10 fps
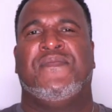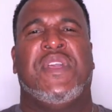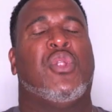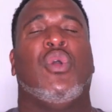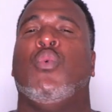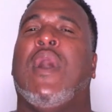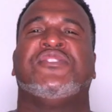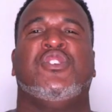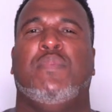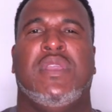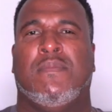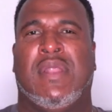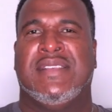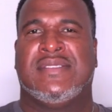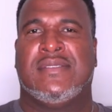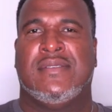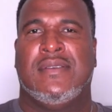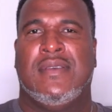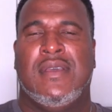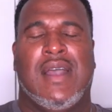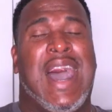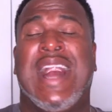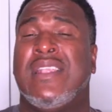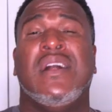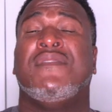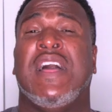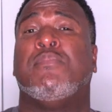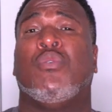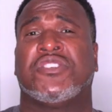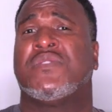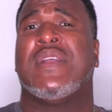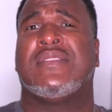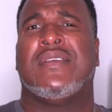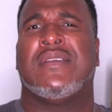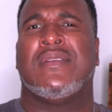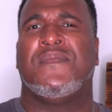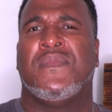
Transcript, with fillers: They can only watch you being blessed. I love that portion right there.